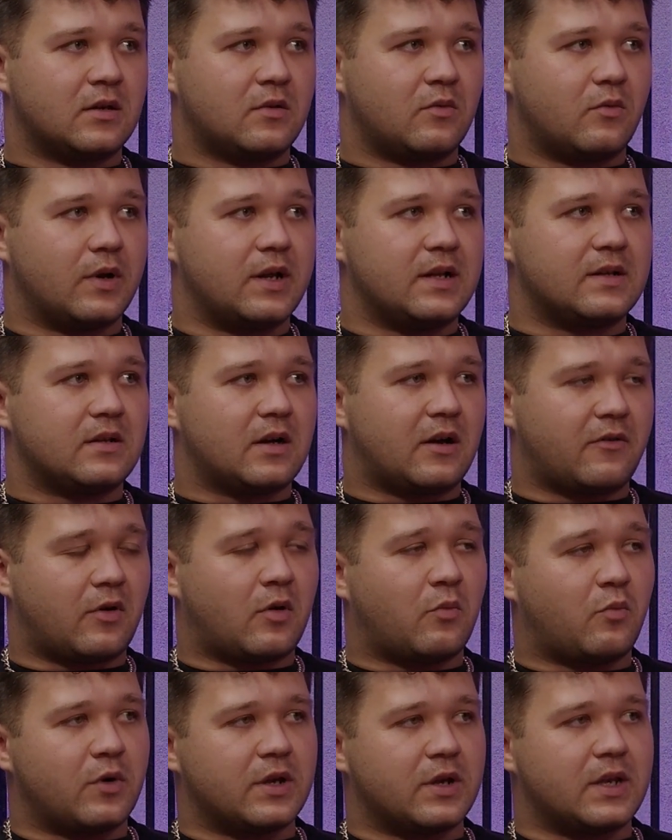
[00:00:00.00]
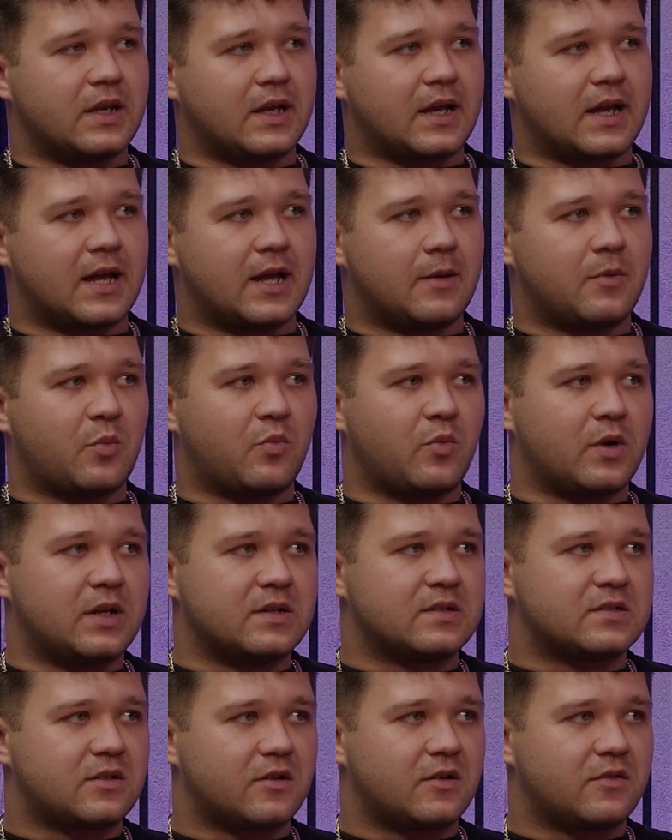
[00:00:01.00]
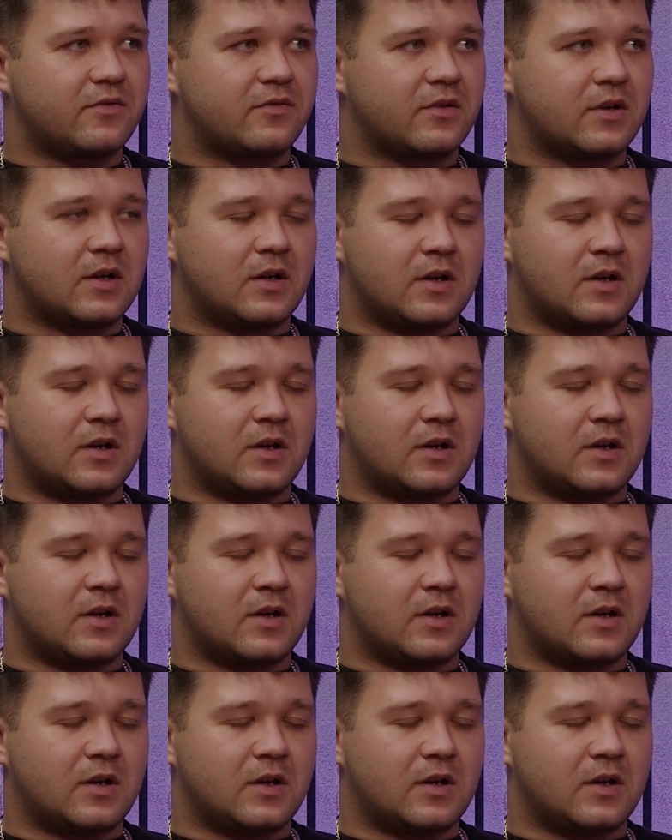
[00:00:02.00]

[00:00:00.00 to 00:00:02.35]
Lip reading: the game and winning stuff.